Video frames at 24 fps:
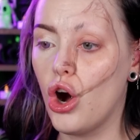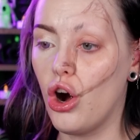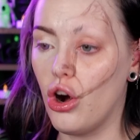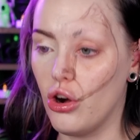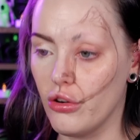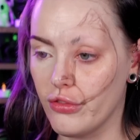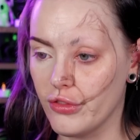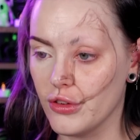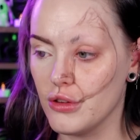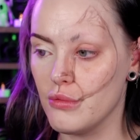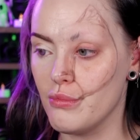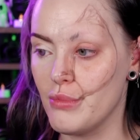
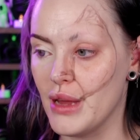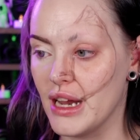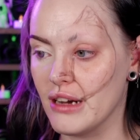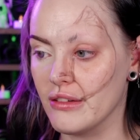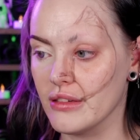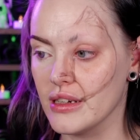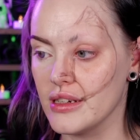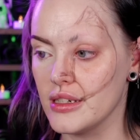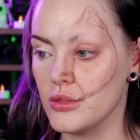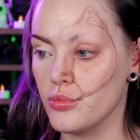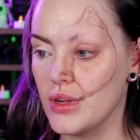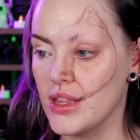often
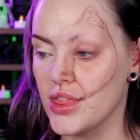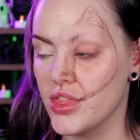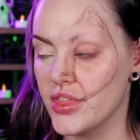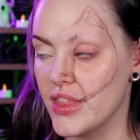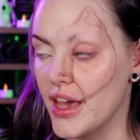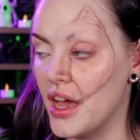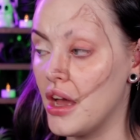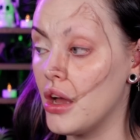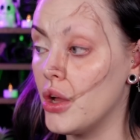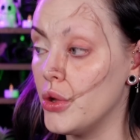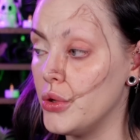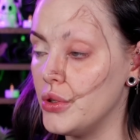buried with
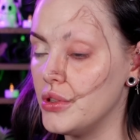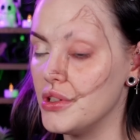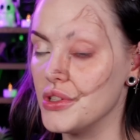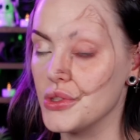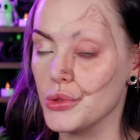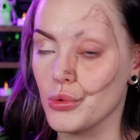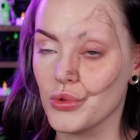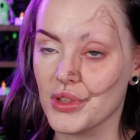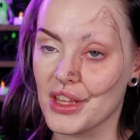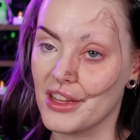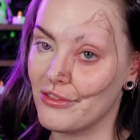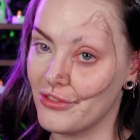their owners
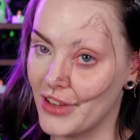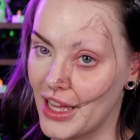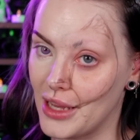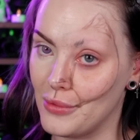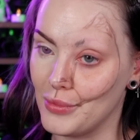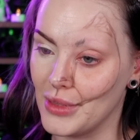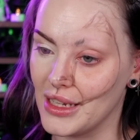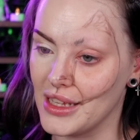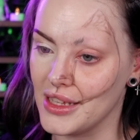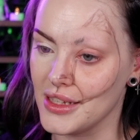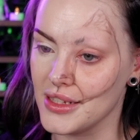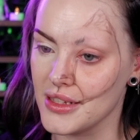or their
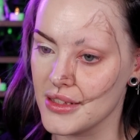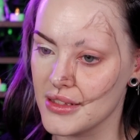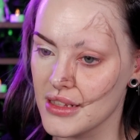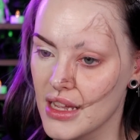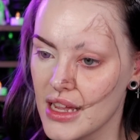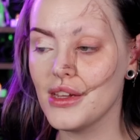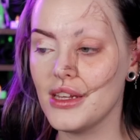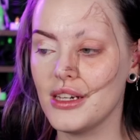families,